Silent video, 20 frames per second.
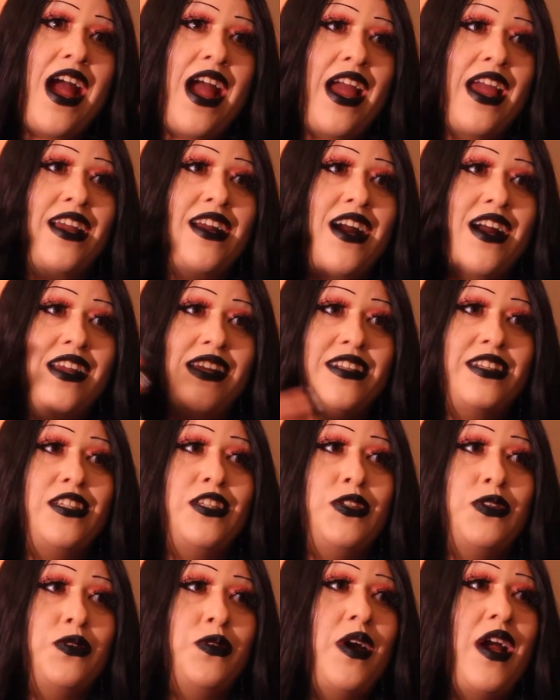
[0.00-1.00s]
I got
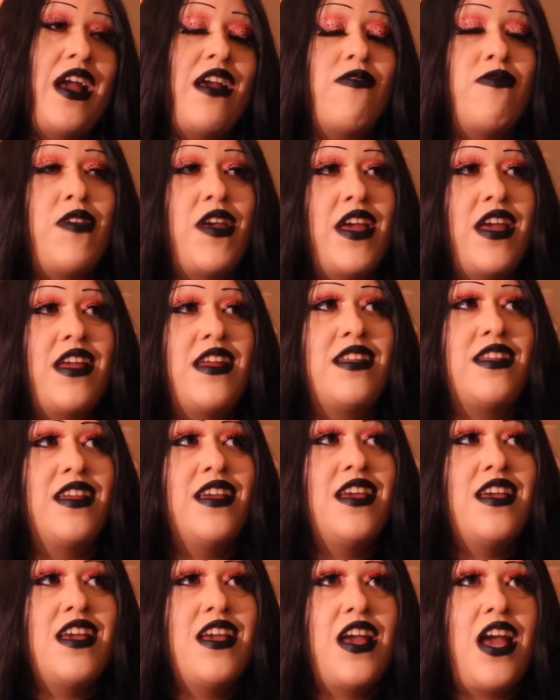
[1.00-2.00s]
into. And then
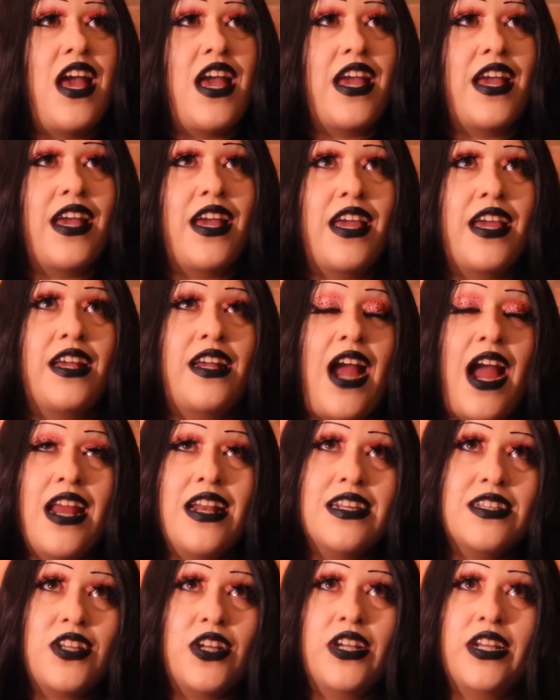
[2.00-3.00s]
it kind
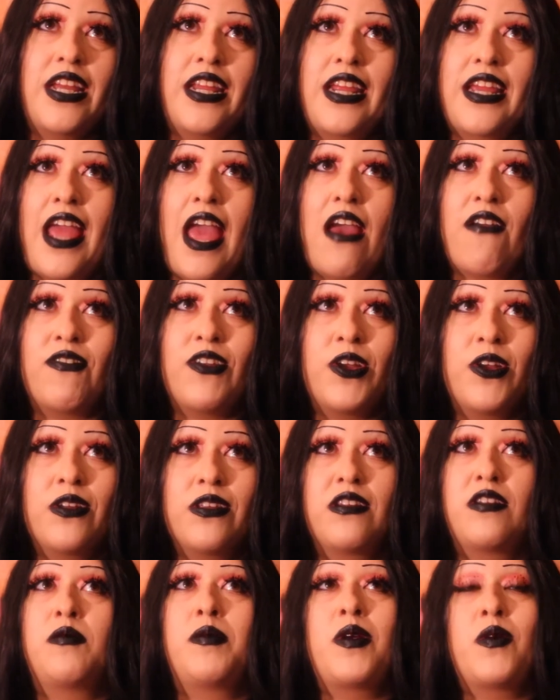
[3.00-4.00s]
of started getting heavier a
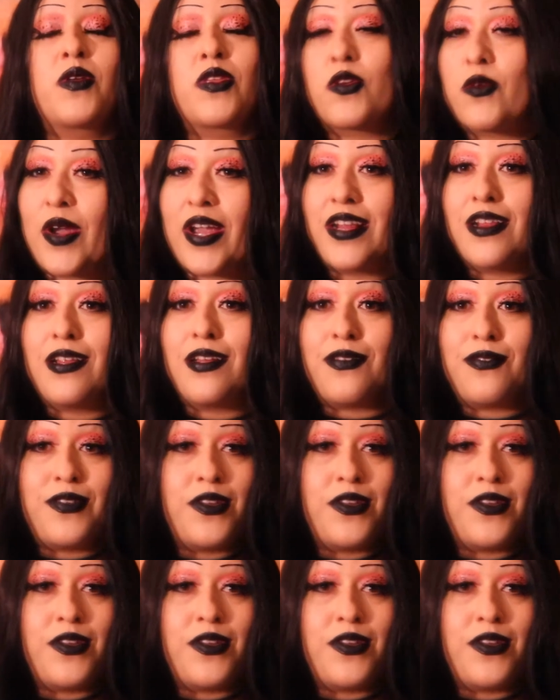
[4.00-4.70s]
little bit with Cradle of